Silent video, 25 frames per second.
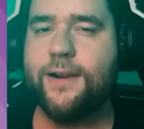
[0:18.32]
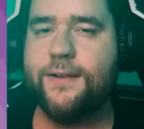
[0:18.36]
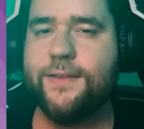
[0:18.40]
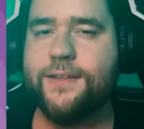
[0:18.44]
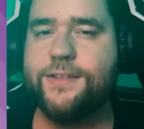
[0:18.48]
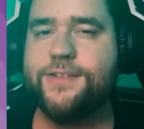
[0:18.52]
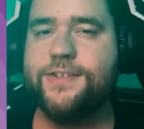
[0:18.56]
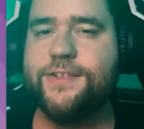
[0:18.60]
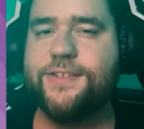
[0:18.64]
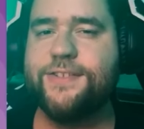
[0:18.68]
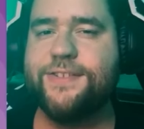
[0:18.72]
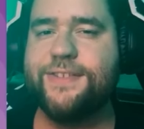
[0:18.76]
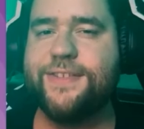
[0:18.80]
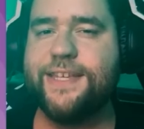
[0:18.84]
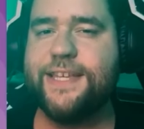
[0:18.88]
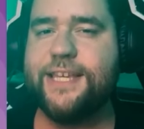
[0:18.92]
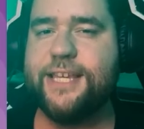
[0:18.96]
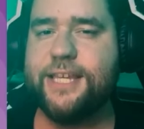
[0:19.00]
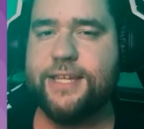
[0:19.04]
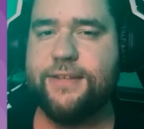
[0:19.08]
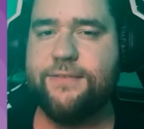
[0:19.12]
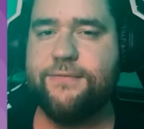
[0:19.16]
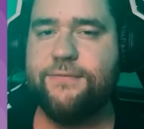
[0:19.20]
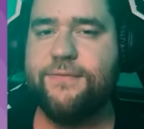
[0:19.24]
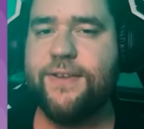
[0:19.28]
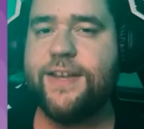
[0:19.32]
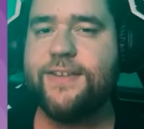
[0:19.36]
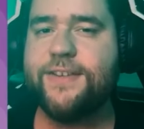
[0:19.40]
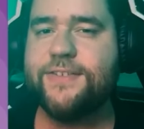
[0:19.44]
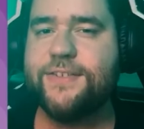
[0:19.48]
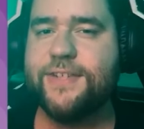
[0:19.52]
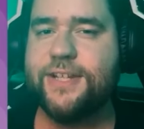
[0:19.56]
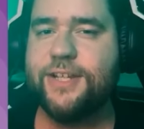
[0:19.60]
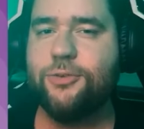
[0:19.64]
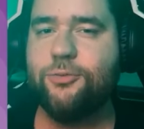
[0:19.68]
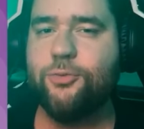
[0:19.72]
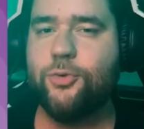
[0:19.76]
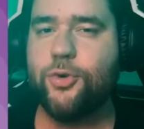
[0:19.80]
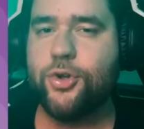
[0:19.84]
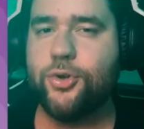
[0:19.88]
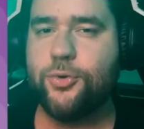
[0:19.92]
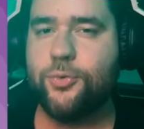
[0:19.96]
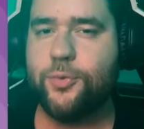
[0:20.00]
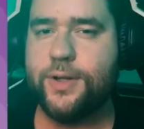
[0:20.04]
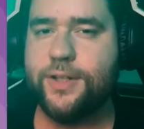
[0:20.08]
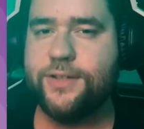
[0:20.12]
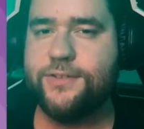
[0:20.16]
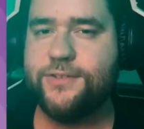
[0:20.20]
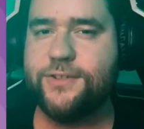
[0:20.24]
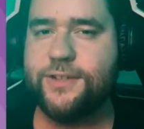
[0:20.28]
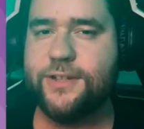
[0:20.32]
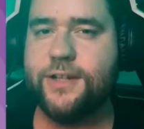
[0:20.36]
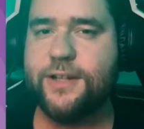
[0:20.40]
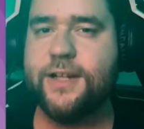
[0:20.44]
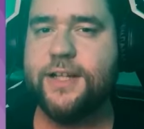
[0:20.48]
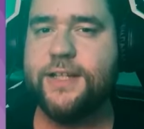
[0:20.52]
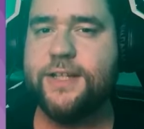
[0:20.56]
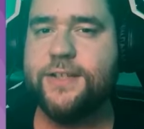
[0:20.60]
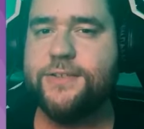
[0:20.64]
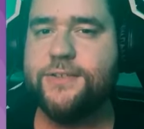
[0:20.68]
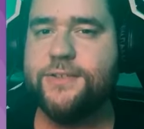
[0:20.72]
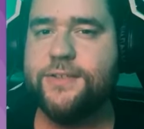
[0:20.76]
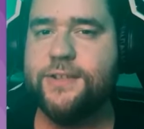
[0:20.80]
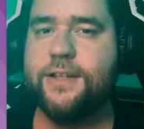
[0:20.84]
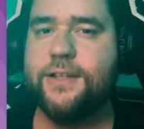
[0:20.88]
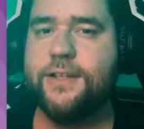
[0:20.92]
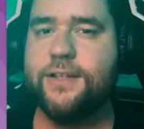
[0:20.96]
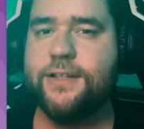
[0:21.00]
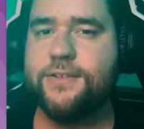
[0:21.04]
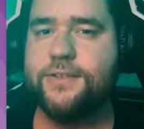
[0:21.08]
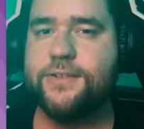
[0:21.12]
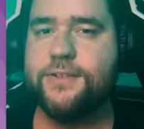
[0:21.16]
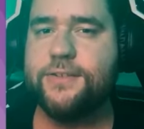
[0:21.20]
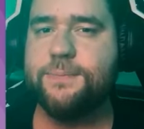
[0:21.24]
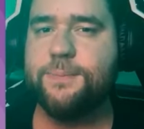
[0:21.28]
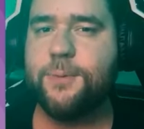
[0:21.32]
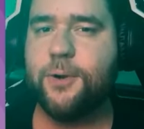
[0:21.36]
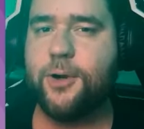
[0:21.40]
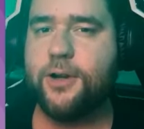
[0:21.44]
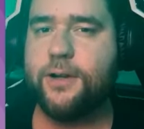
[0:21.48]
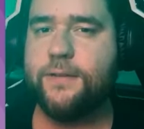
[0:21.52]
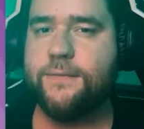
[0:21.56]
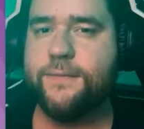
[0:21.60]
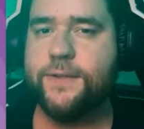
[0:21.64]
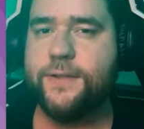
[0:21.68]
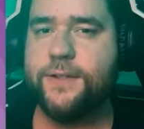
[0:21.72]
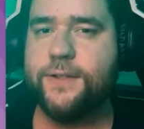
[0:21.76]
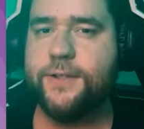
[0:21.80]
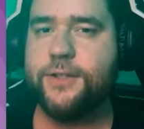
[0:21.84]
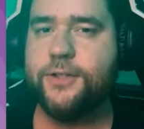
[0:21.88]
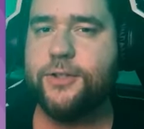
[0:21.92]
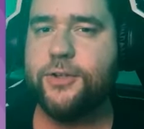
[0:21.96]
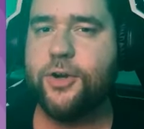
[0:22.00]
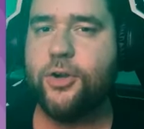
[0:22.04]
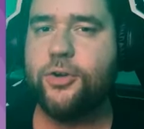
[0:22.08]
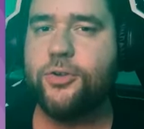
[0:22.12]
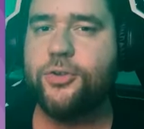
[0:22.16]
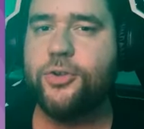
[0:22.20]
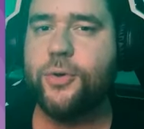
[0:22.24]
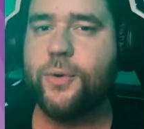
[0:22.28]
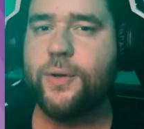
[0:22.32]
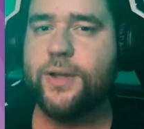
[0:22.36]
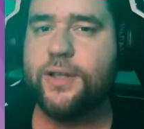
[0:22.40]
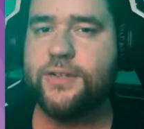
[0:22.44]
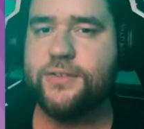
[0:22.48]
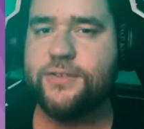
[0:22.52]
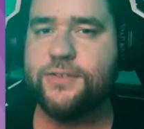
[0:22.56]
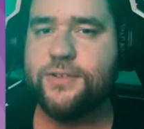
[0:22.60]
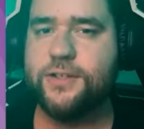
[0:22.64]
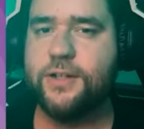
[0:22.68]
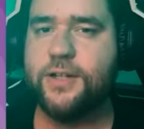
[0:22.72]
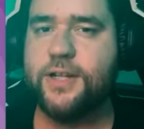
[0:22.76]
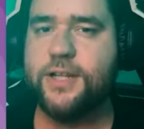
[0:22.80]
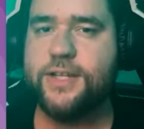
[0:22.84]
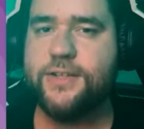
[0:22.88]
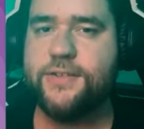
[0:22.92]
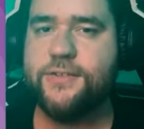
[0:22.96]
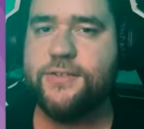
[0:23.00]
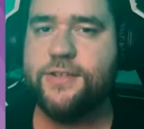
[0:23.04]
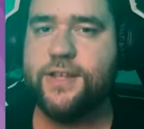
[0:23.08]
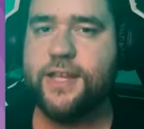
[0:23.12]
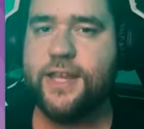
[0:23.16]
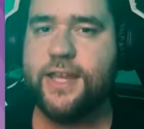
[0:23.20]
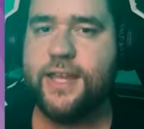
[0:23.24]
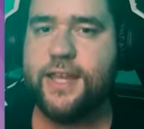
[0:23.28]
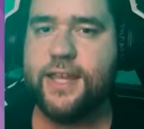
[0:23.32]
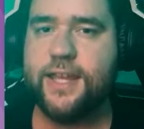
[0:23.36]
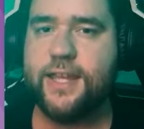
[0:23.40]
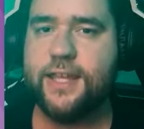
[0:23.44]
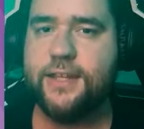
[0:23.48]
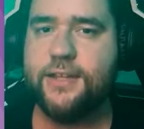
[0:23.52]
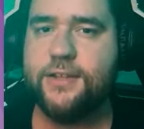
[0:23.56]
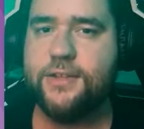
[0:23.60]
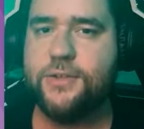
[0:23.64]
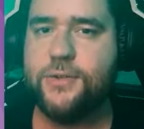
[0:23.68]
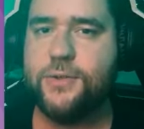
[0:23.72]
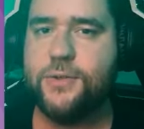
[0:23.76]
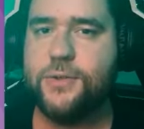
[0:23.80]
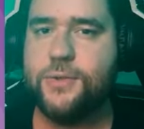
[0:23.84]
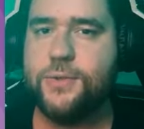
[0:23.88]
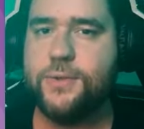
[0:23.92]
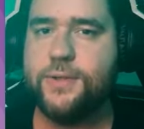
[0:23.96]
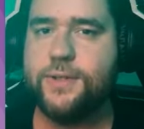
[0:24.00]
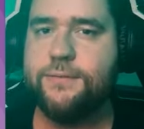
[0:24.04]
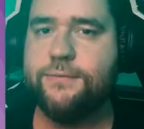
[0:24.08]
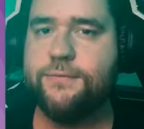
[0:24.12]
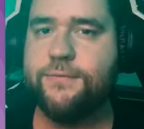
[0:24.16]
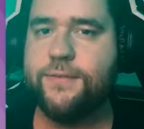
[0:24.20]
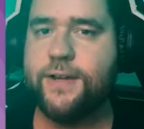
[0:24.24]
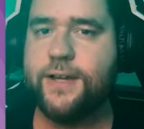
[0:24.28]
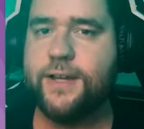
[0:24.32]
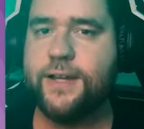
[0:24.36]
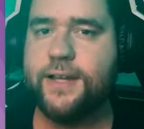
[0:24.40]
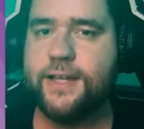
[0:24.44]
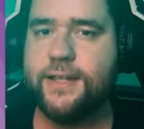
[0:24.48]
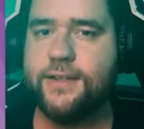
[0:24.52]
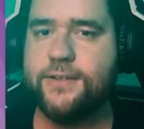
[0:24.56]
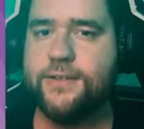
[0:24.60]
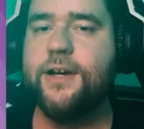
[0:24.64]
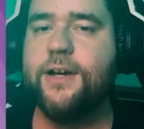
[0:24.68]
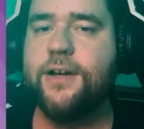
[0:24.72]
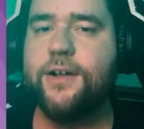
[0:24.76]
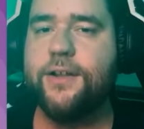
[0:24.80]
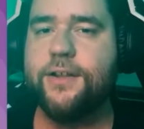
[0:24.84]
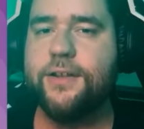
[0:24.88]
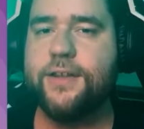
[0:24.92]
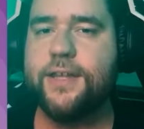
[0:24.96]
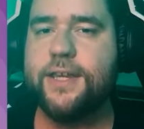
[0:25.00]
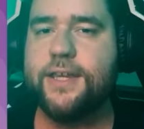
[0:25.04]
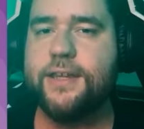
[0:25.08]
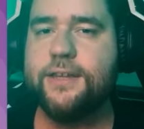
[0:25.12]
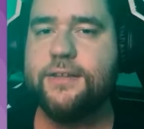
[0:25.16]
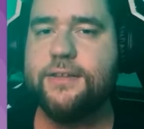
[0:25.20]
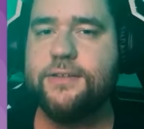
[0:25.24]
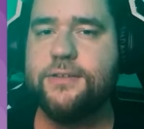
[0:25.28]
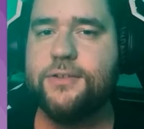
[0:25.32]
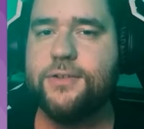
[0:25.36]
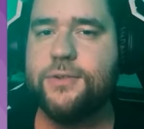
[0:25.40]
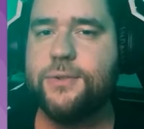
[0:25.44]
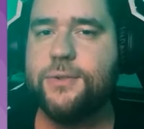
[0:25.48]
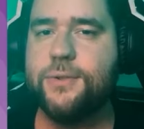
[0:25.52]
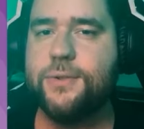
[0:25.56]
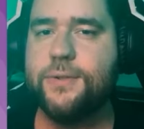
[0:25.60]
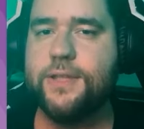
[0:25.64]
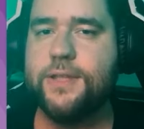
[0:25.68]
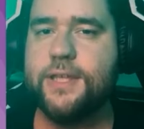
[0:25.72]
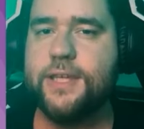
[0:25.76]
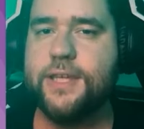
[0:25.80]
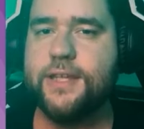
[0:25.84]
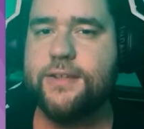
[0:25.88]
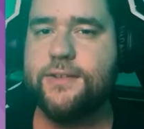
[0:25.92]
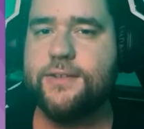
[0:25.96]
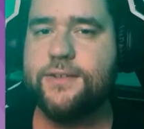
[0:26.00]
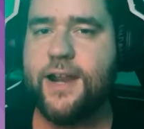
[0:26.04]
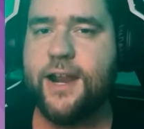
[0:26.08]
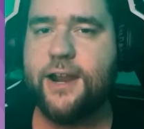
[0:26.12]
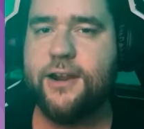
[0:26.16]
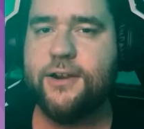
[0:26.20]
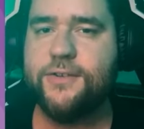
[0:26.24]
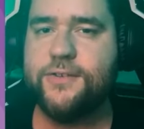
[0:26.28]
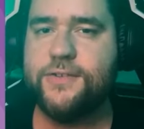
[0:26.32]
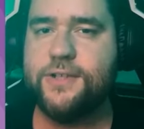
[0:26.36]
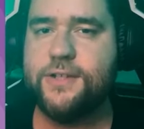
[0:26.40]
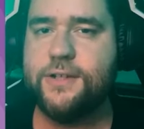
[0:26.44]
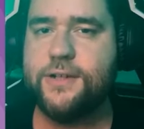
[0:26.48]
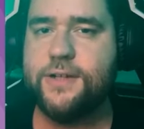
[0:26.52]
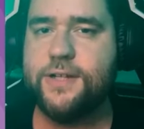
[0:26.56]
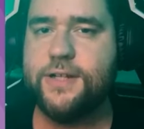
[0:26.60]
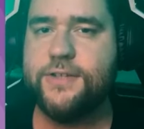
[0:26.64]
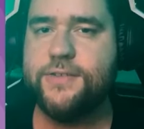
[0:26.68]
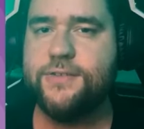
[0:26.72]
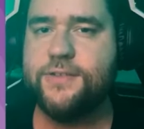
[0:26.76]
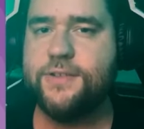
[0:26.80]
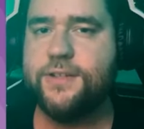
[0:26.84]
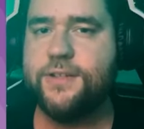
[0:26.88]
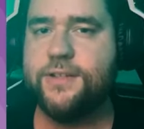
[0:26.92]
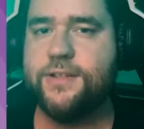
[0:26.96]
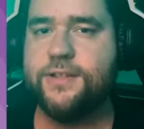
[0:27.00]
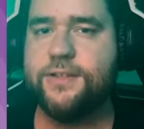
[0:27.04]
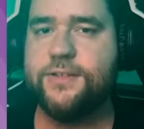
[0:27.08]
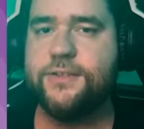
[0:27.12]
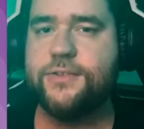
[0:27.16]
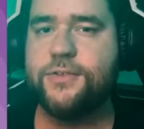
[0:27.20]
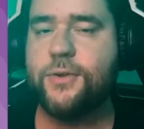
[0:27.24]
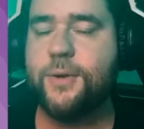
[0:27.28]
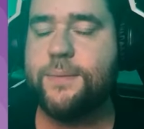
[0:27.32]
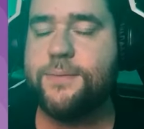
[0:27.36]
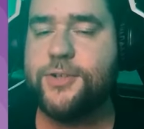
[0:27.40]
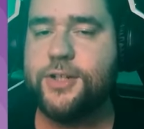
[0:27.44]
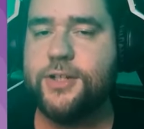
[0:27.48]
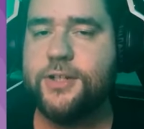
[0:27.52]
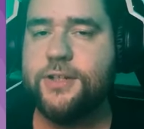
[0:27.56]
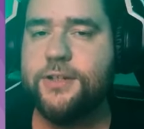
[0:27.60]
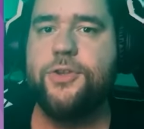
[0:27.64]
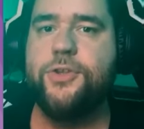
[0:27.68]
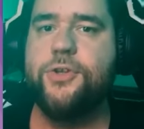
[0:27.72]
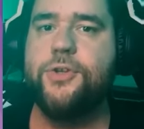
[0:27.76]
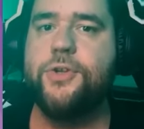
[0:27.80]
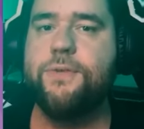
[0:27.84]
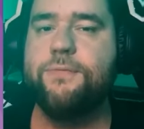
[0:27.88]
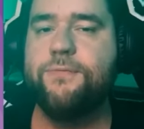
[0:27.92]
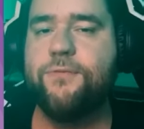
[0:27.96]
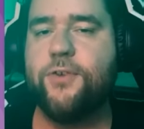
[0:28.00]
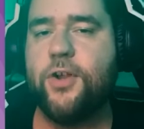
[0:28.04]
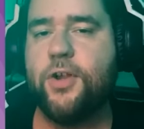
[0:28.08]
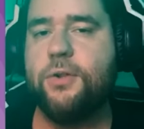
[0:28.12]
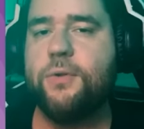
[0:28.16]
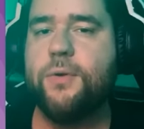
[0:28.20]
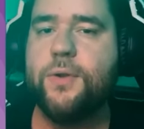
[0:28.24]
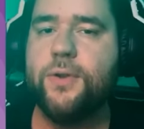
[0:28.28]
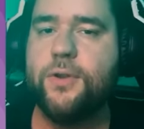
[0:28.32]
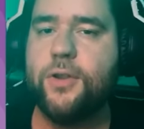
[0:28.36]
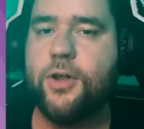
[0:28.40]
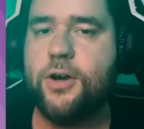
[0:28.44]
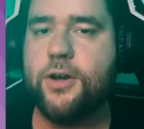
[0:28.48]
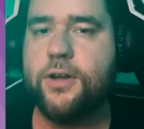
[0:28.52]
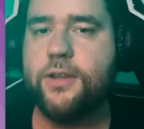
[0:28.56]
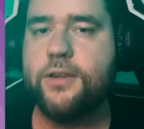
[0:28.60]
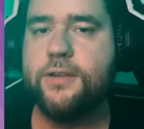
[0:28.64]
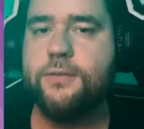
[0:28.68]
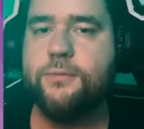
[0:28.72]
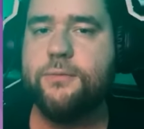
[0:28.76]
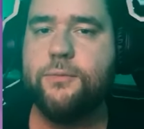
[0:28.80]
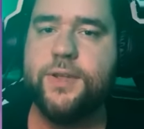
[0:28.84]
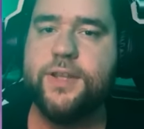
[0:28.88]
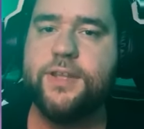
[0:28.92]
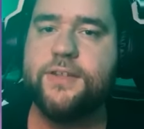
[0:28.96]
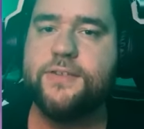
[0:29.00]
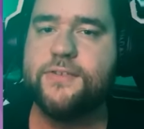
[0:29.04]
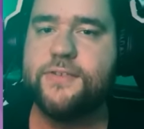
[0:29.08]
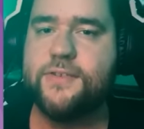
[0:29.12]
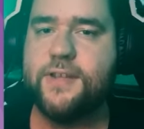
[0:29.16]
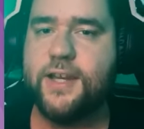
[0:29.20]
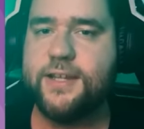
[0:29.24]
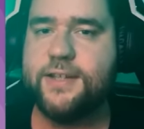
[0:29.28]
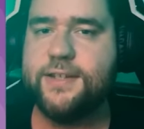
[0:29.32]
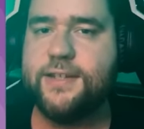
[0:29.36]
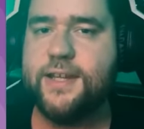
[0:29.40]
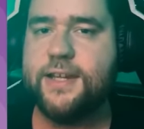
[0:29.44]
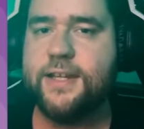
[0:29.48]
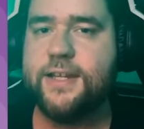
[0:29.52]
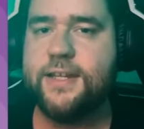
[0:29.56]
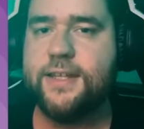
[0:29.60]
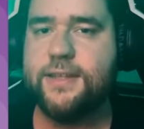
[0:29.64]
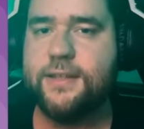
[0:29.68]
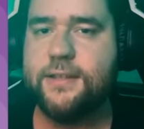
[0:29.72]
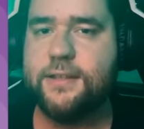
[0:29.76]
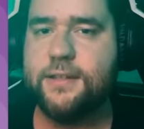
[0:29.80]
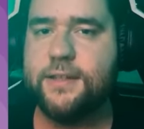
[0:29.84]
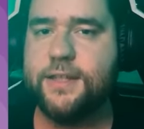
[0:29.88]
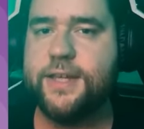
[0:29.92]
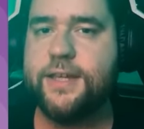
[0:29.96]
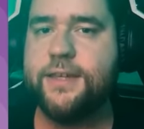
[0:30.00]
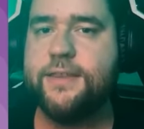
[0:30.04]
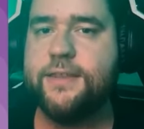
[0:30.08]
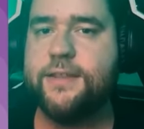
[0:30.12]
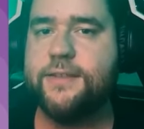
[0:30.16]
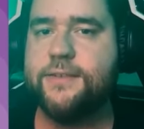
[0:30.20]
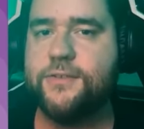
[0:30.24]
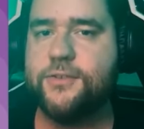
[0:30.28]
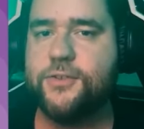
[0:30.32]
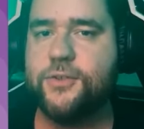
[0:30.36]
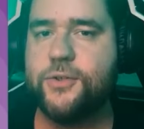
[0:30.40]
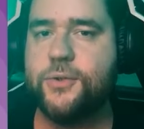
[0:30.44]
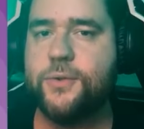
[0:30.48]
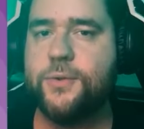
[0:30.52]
this is the Investing 101 series. This is part of an ongoing series, and you can find a link to the entire series in the description. You can follow along with the slide deck at the link that's shown